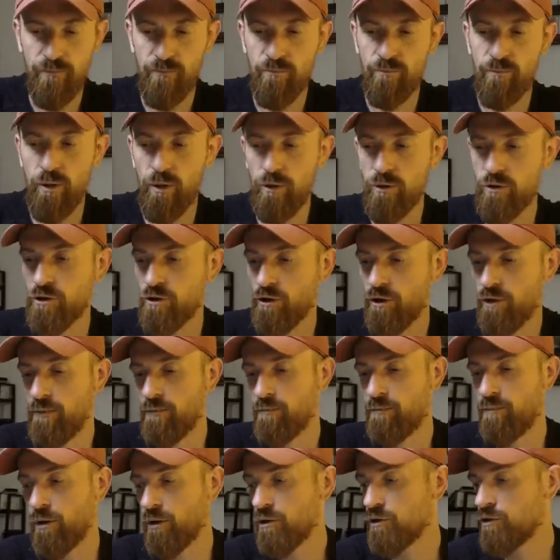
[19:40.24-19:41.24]
Poncho,
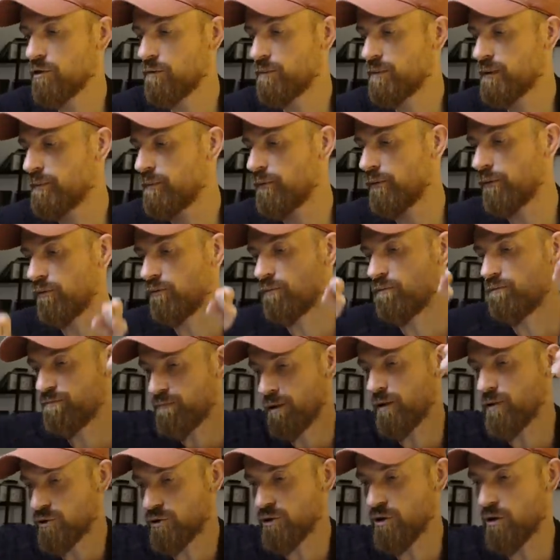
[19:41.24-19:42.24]
poncho people,
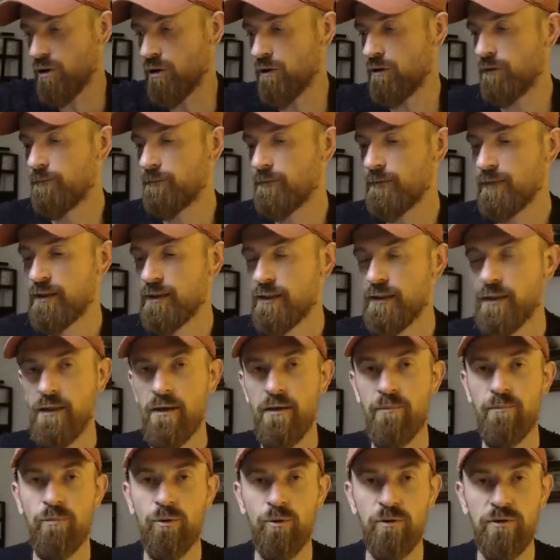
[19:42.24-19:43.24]
poncho!
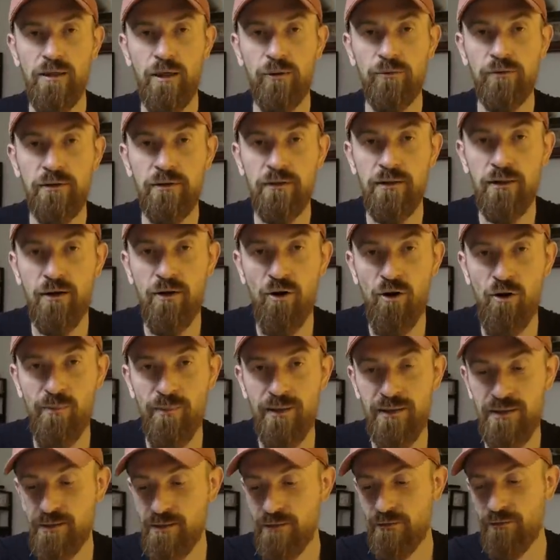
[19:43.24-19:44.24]
Put down in the
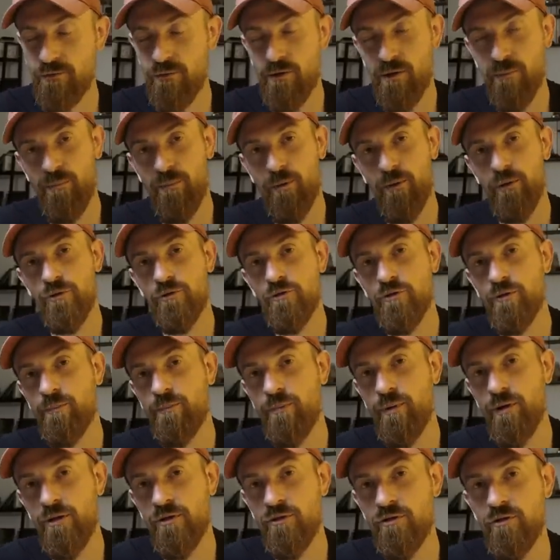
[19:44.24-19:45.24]
comment if you're a poncho
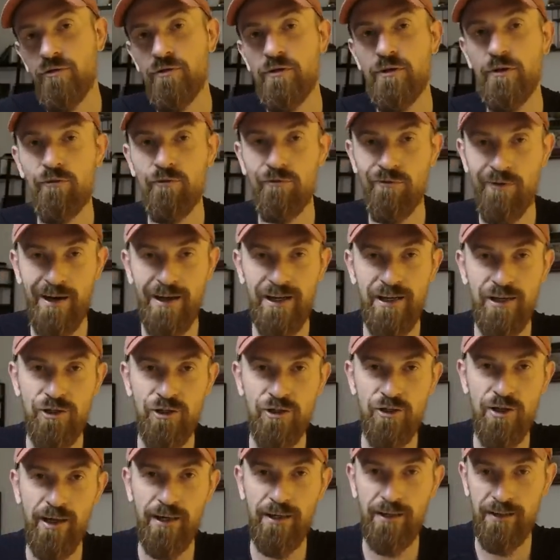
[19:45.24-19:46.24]
person, you're a
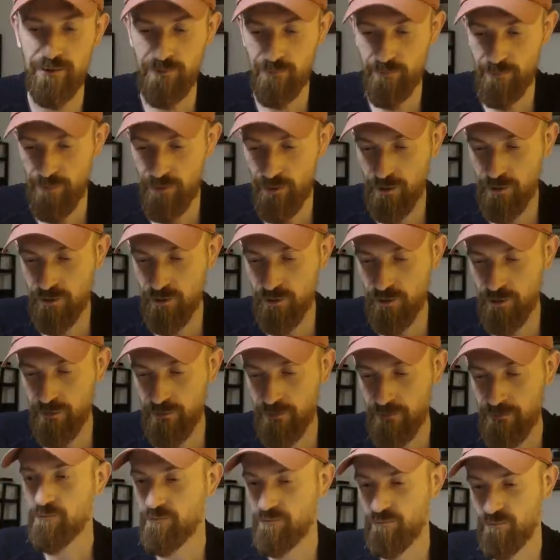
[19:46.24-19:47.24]
rain jacket
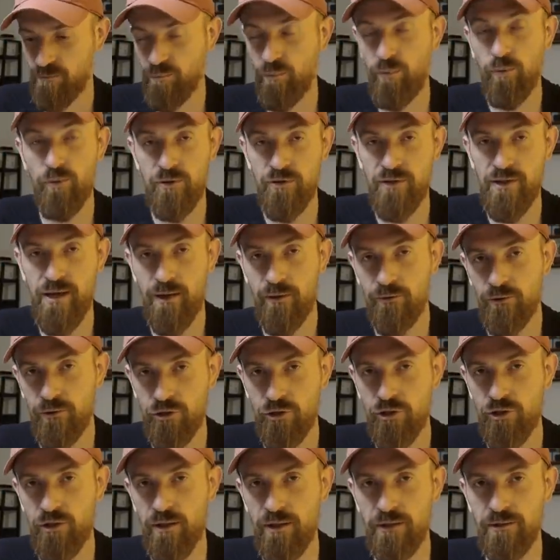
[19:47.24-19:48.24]
person, put down,
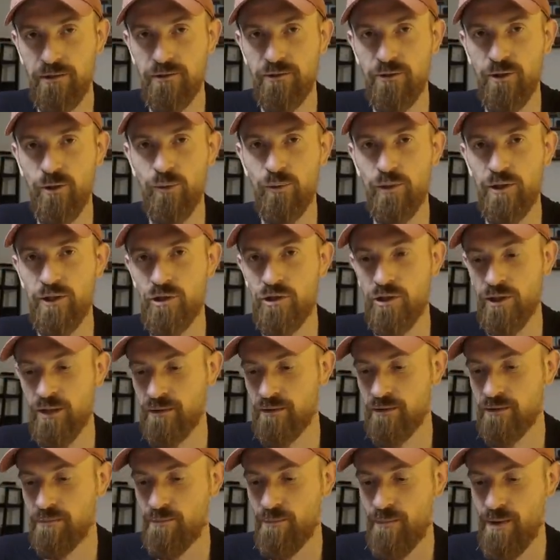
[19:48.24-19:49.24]
share the knowledge
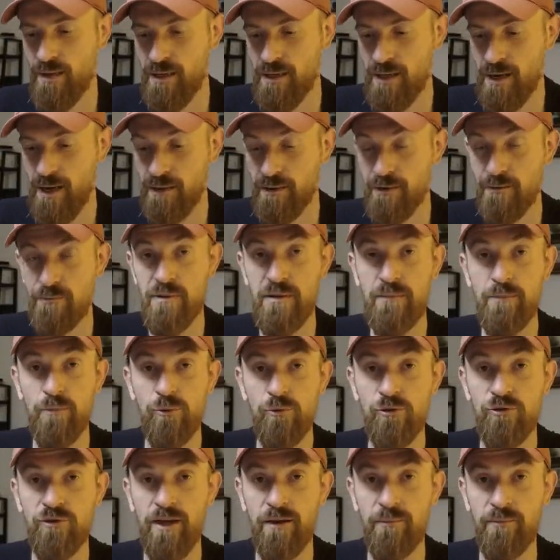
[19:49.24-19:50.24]
and make other
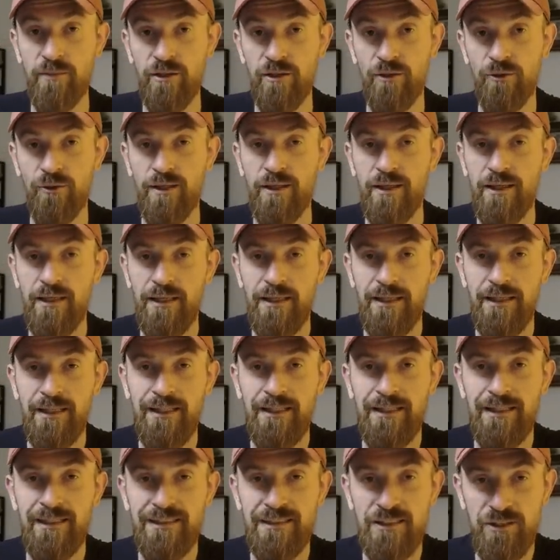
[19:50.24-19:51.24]
people's Camino
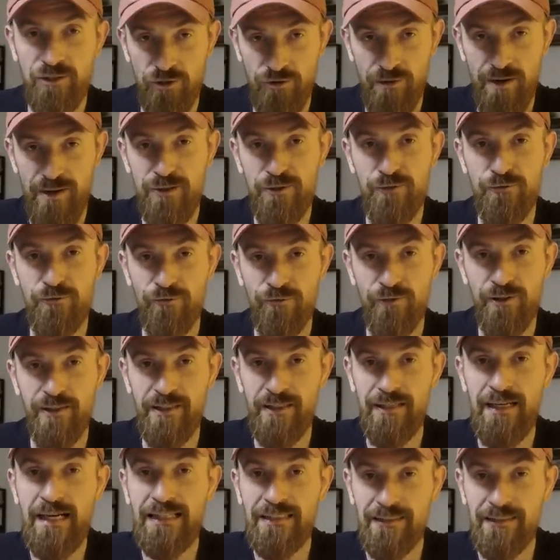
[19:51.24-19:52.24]
stress-free and